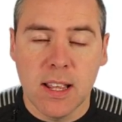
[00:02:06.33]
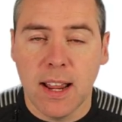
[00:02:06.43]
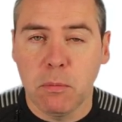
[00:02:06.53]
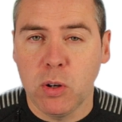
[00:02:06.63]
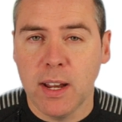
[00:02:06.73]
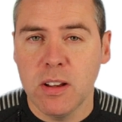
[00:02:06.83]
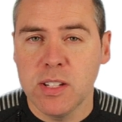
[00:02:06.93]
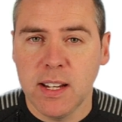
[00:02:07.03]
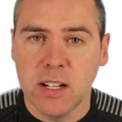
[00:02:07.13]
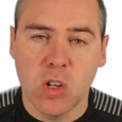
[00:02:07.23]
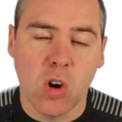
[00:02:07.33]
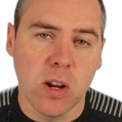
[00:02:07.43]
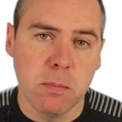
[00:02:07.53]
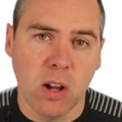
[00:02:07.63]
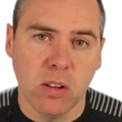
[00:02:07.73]
And we'll now see a
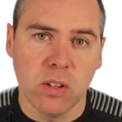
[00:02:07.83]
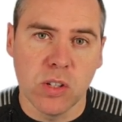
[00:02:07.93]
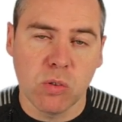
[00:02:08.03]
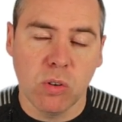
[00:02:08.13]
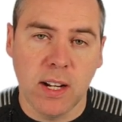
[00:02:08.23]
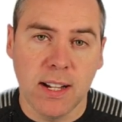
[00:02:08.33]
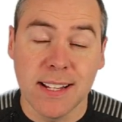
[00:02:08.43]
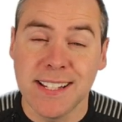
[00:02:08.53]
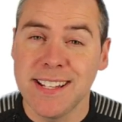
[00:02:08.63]
timer on the screen as